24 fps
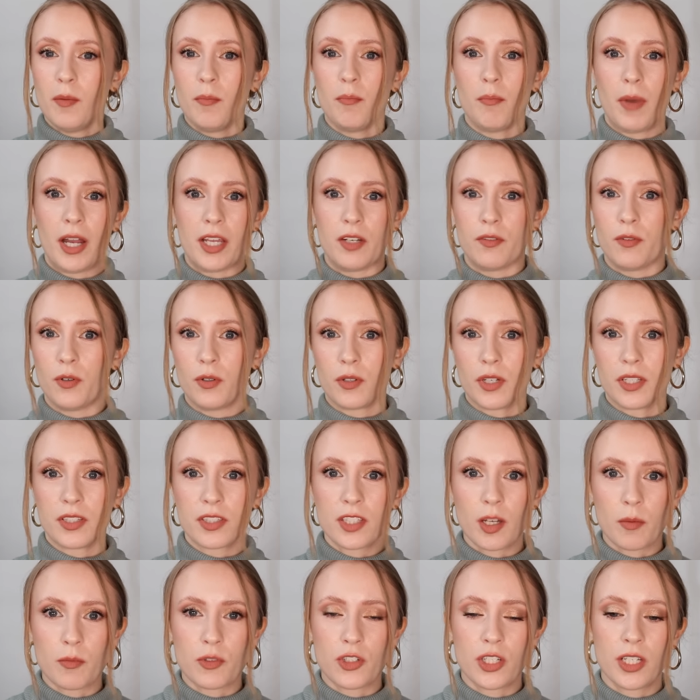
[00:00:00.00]
mindful
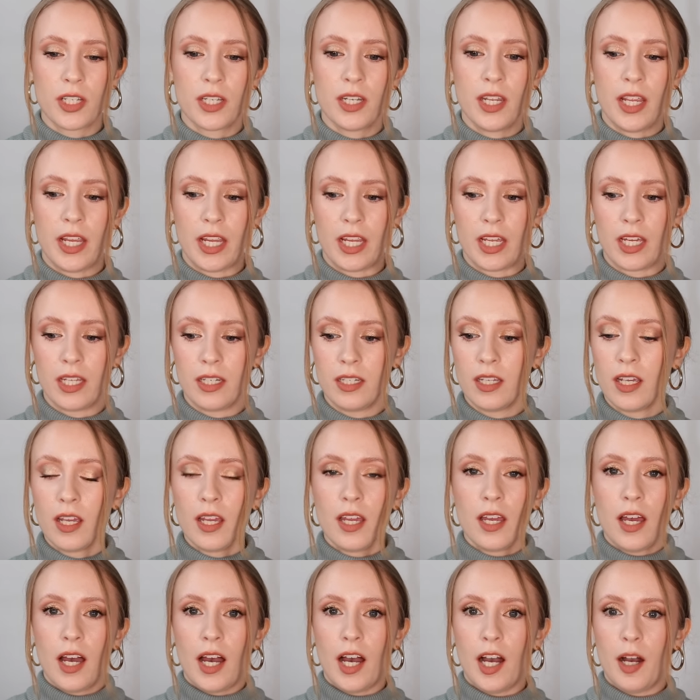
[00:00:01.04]
consumption and
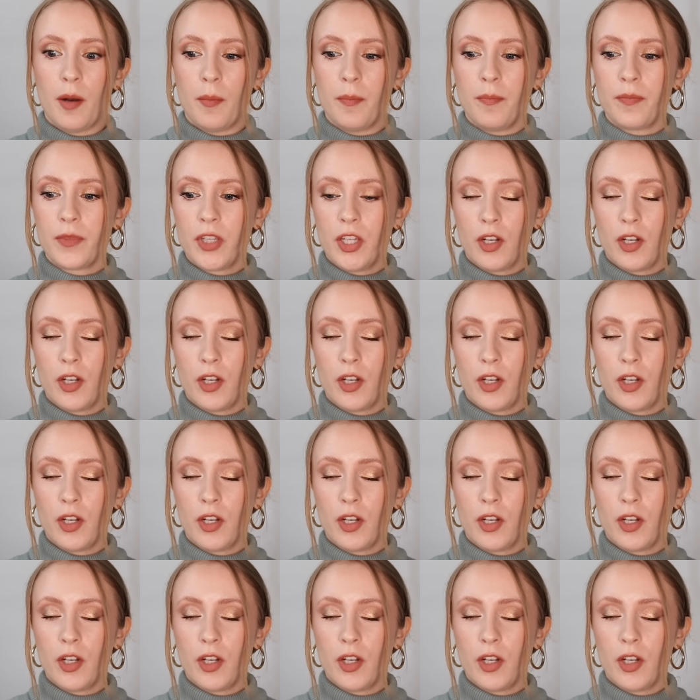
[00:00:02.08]
um,